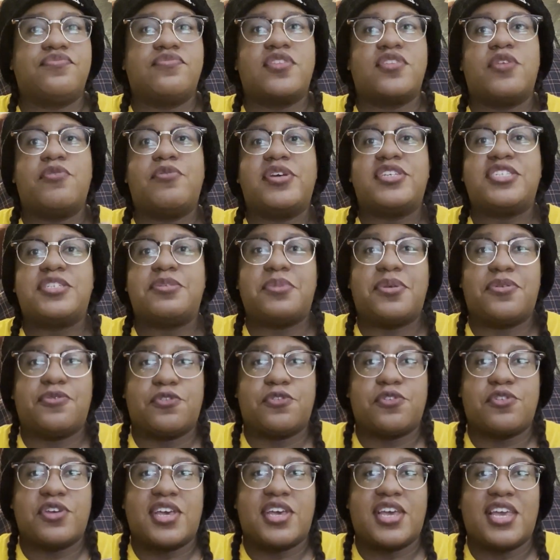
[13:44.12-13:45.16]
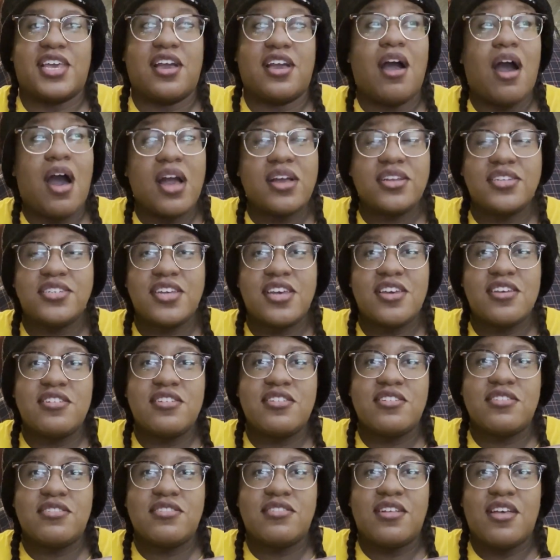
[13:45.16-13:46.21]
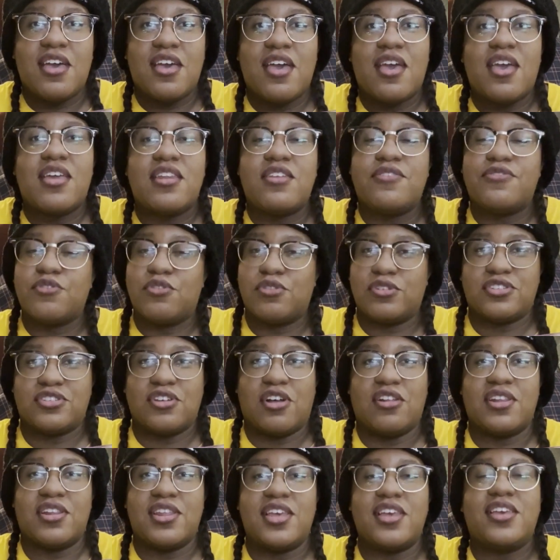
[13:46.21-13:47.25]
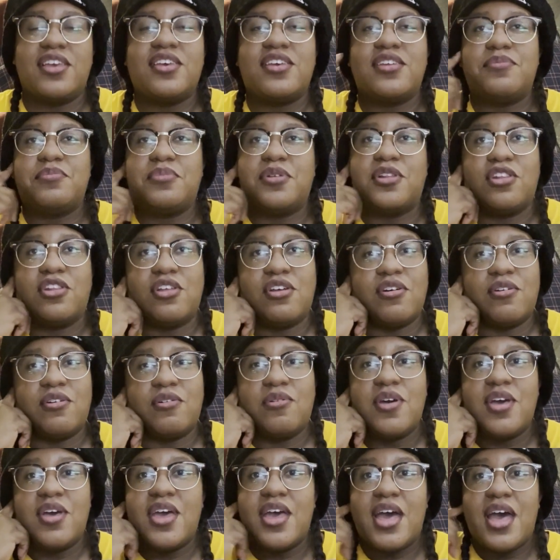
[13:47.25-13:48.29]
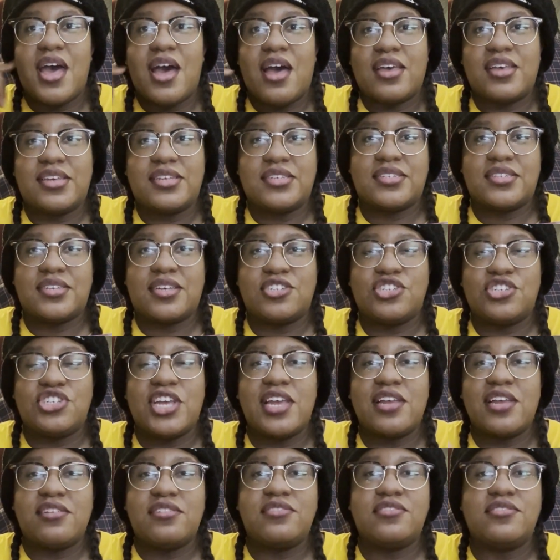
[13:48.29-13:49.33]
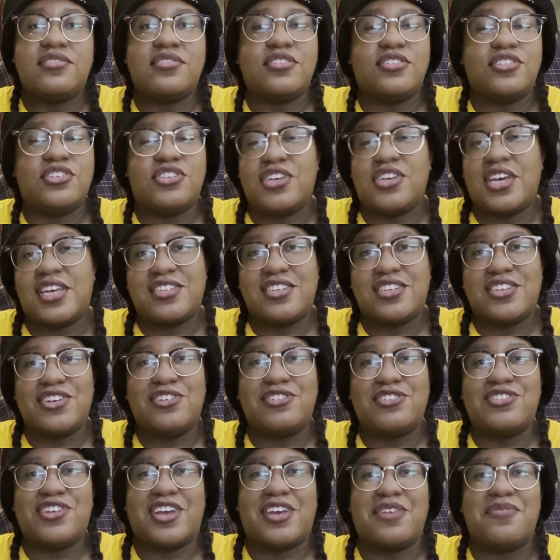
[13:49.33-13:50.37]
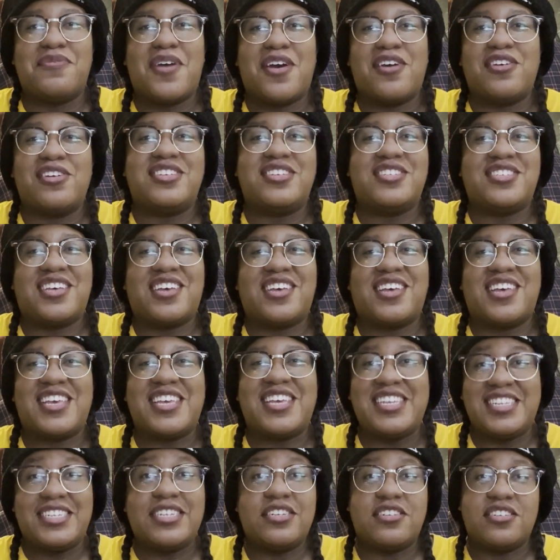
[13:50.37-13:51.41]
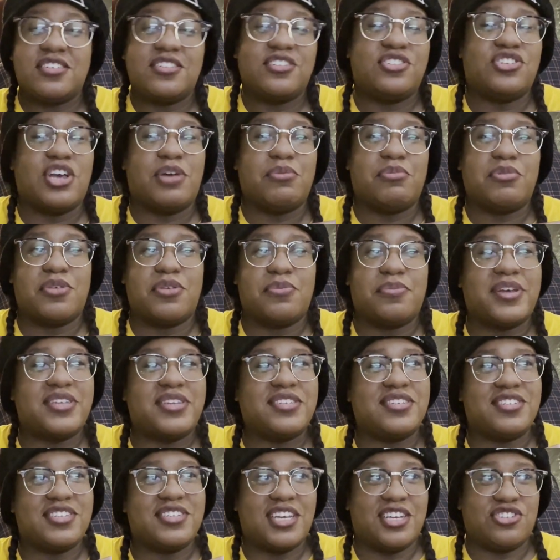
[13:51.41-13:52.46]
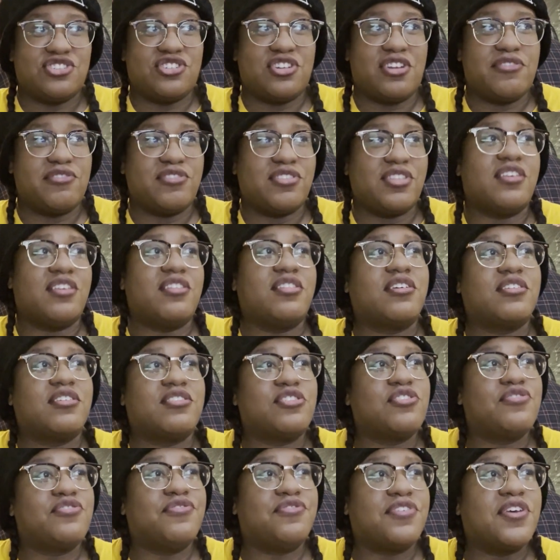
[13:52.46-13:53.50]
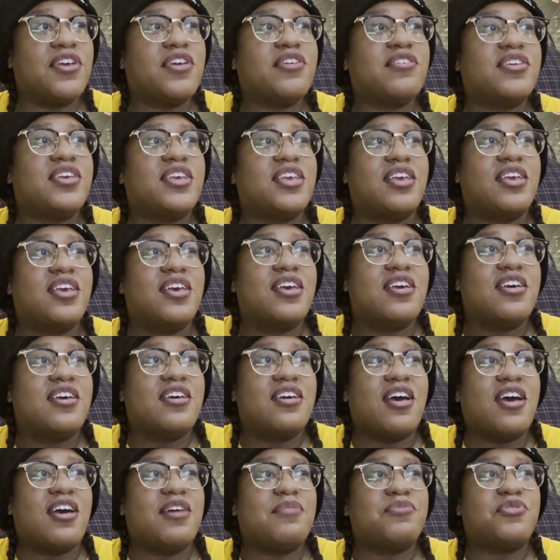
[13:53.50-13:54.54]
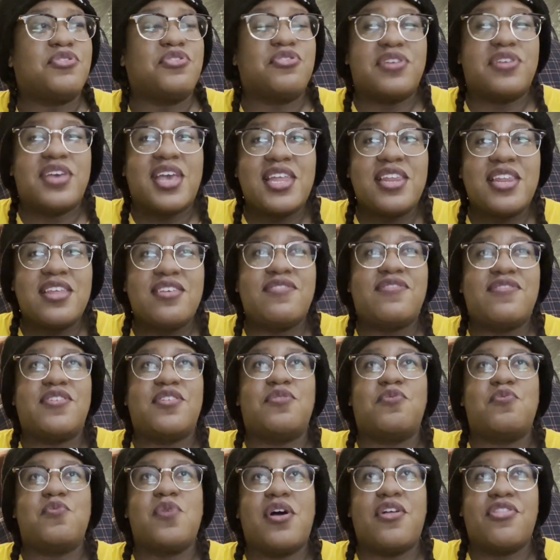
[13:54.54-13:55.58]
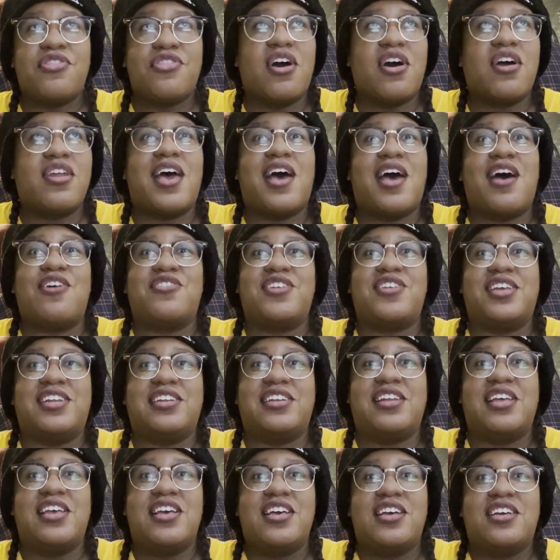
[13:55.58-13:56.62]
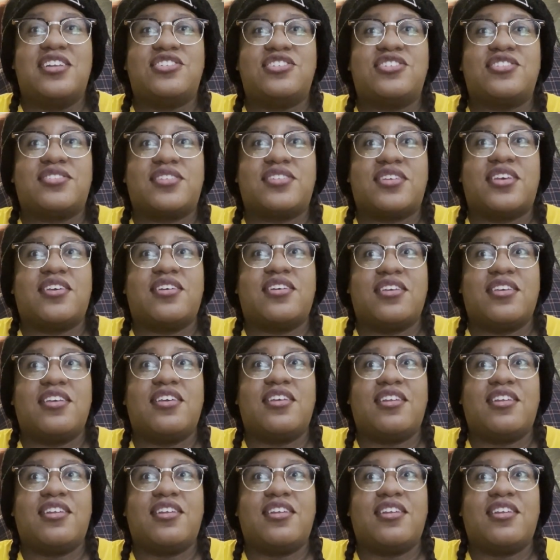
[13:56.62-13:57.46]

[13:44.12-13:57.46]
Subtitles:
recipe for a cocktail, and of course I'll link it below his channel, and you guys can go check him out. He did a good job with the presentation. Everything looked very creative and well thought out, and just like